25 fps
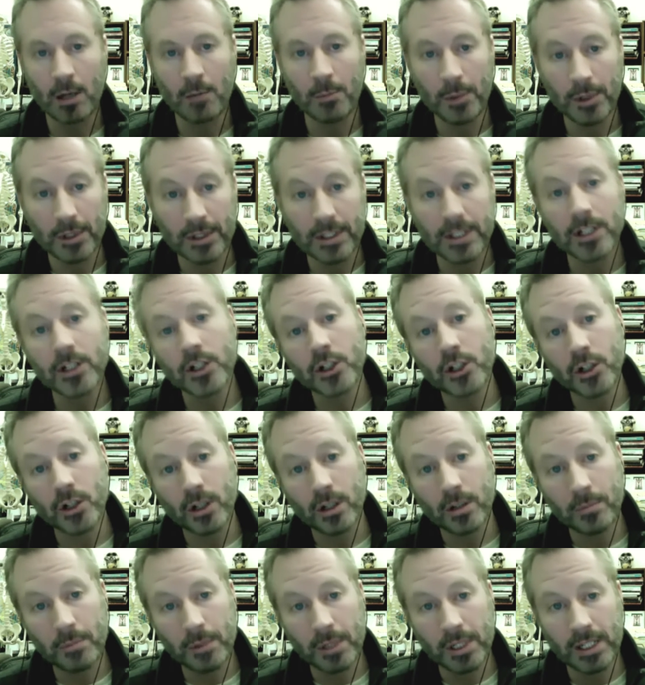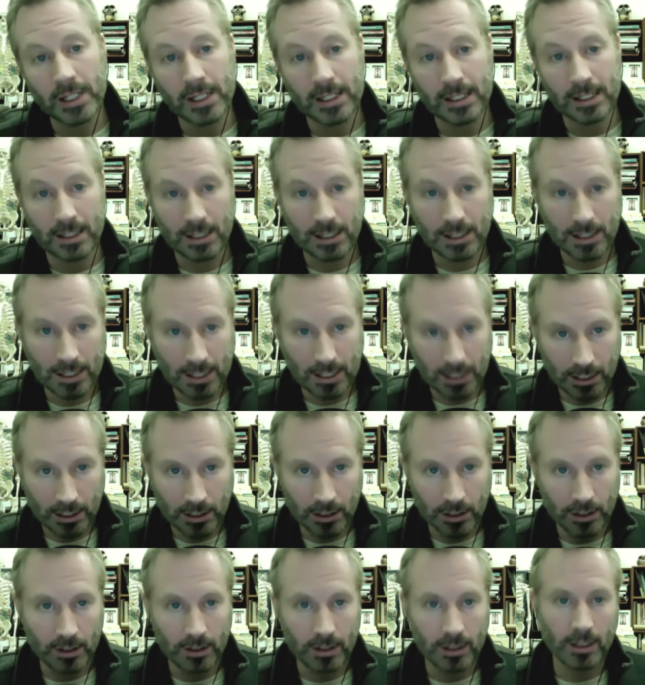But this should be
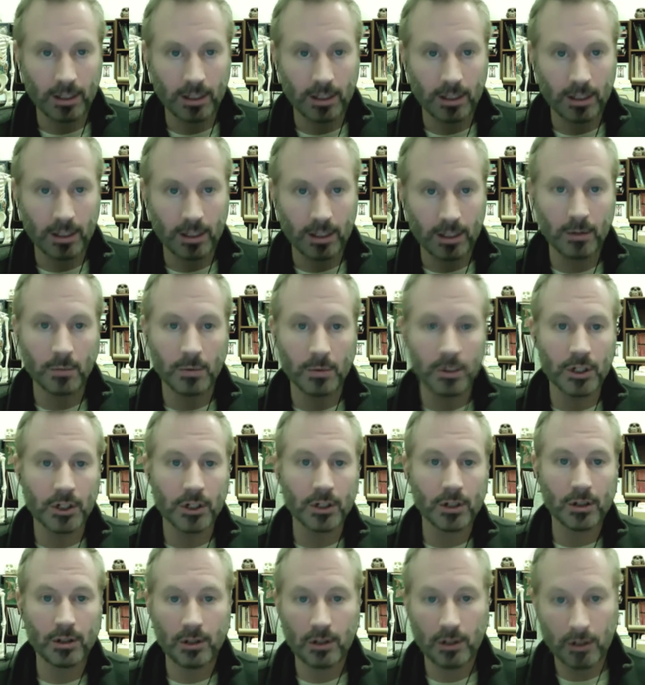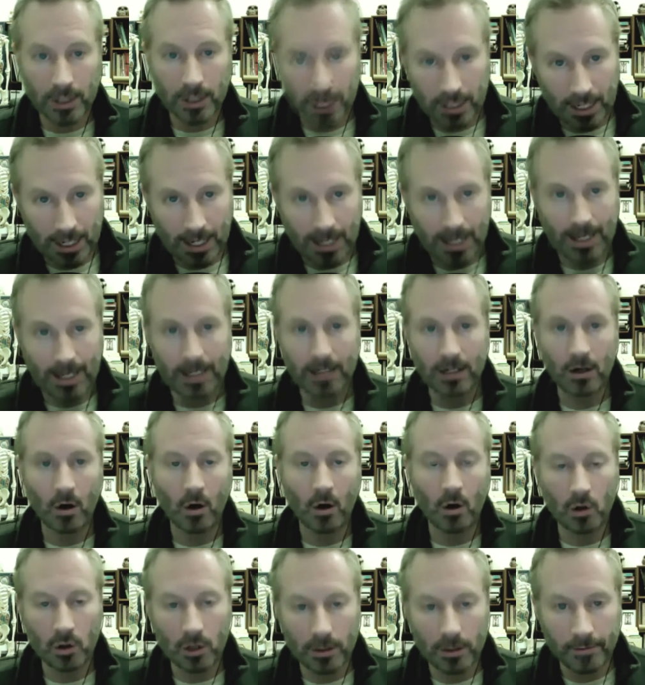considered, and we should look at
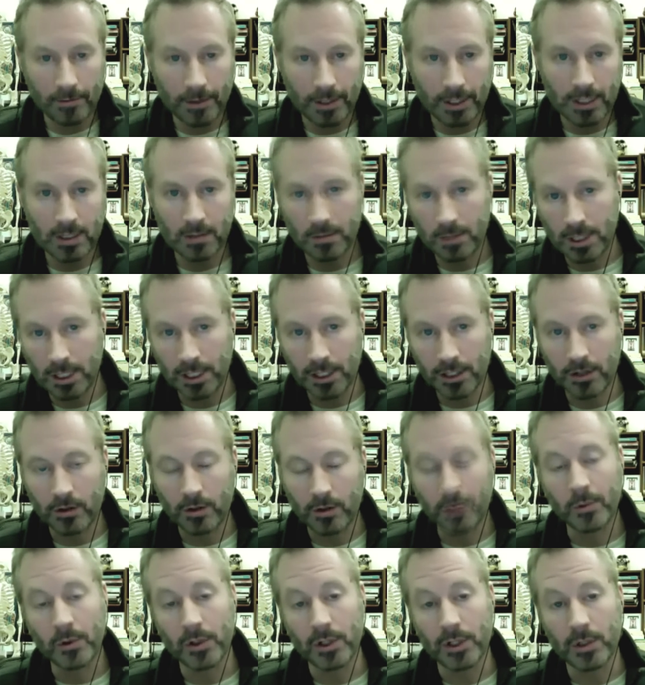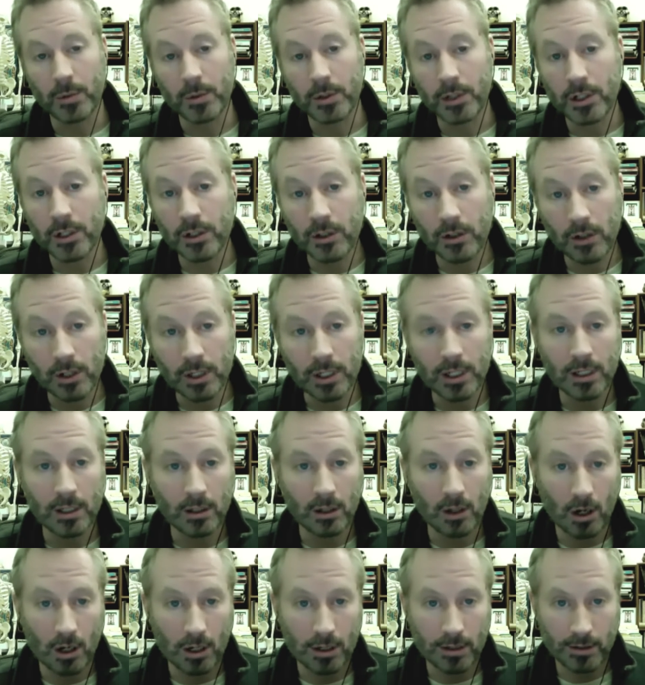all of abduction reports. We should look at
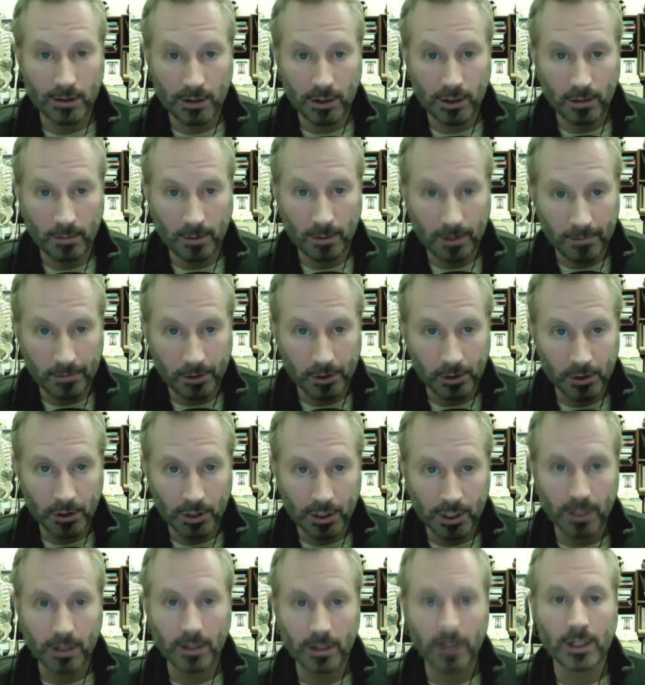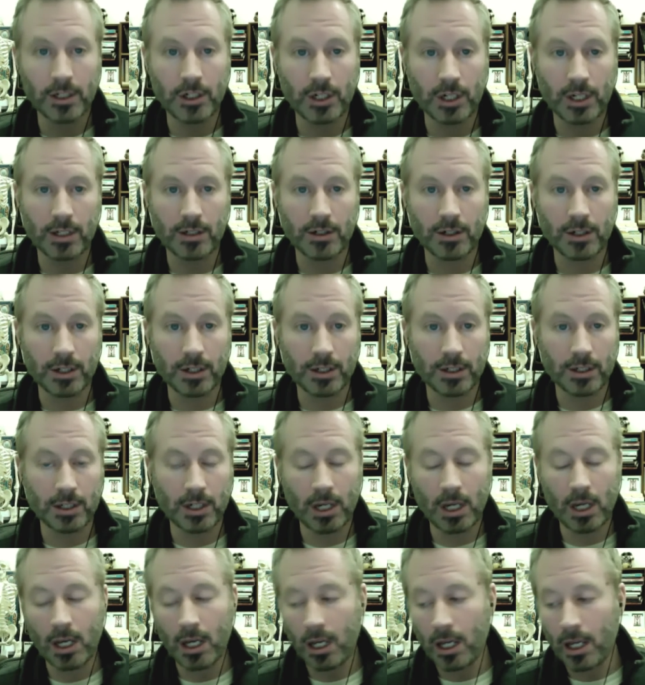long-term evolutionary changes
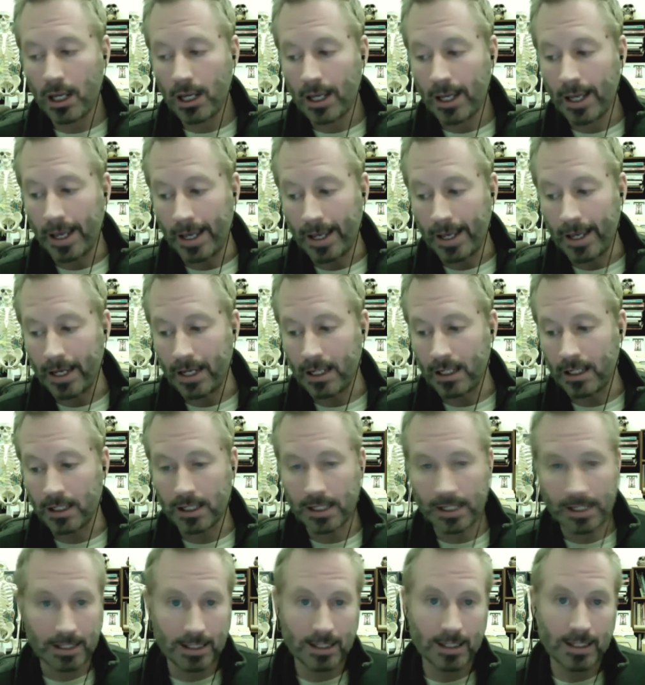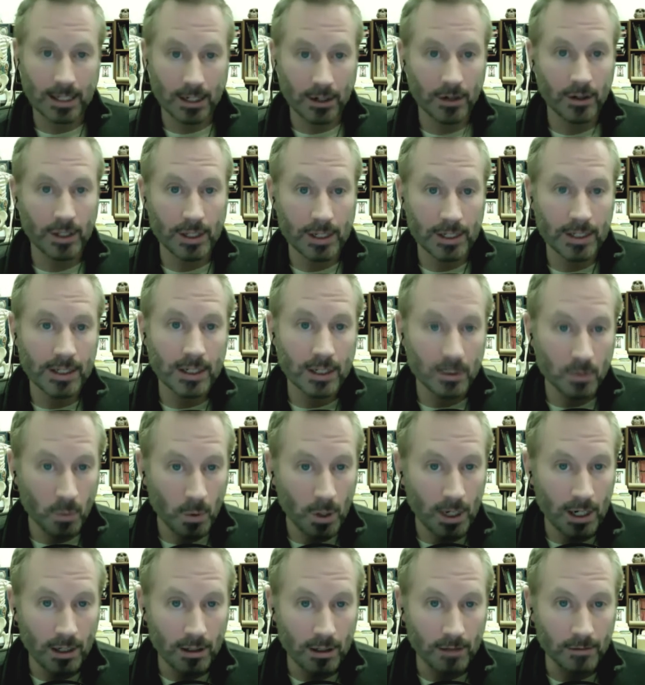and consider this as
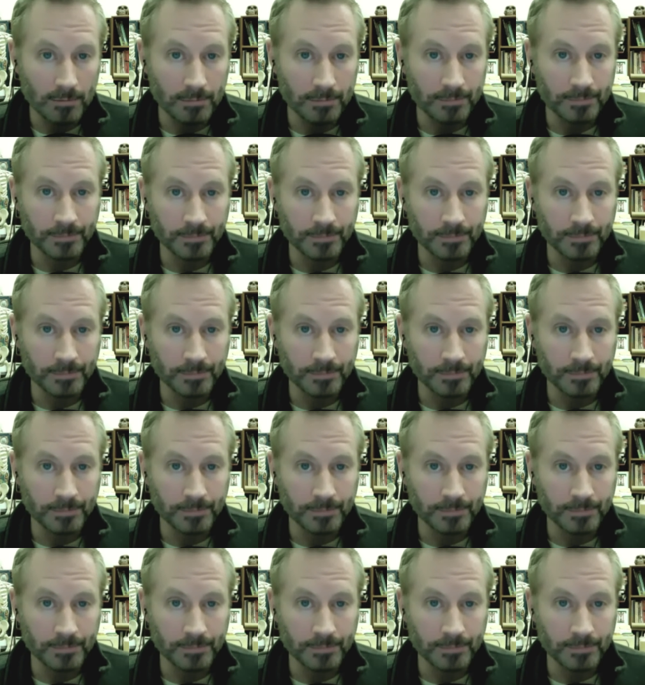well.